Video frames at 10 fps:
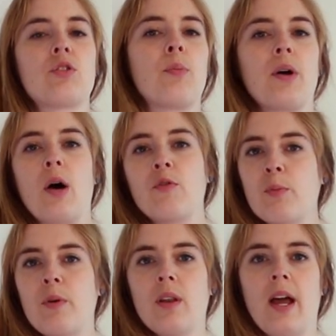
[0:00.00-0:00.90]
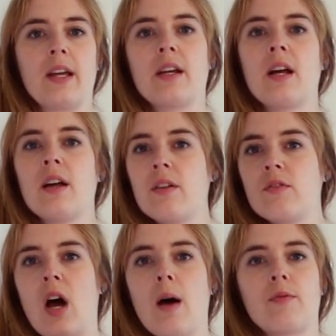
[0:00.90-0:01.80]
a super comfortable like
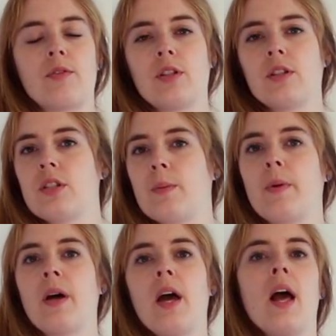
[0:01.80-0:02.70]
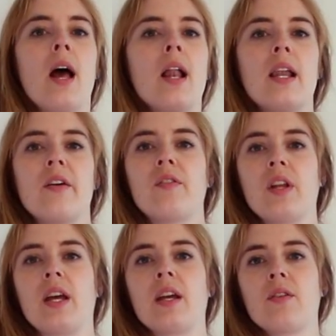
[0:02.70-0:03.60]
top for some
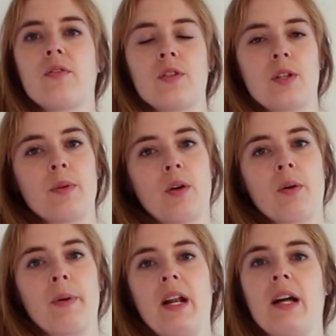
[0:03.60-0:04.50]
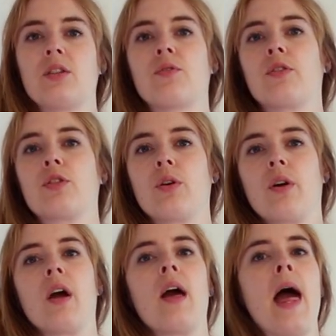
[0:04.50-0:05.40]
lifting, for some yoga pilates for
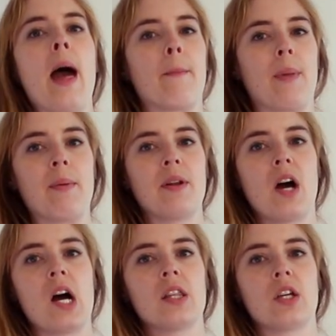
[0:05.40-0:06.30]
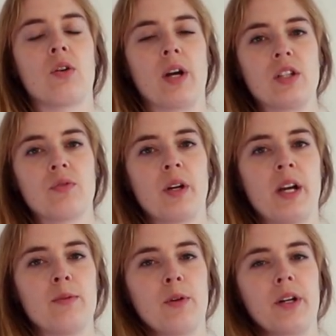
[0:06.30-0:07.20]
sure. Maybe not the greatest for a
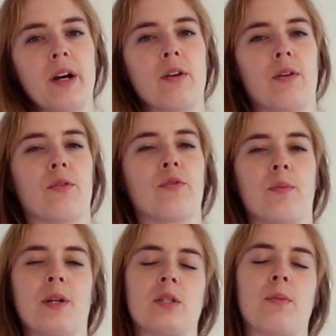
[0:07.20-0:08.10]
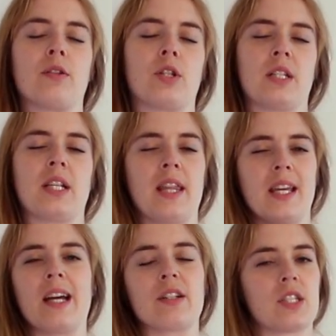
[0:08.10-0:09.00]
HIIT workout, although for my small chest I
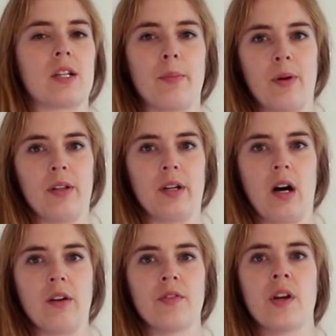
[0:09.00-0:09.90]
think I could still pull it off.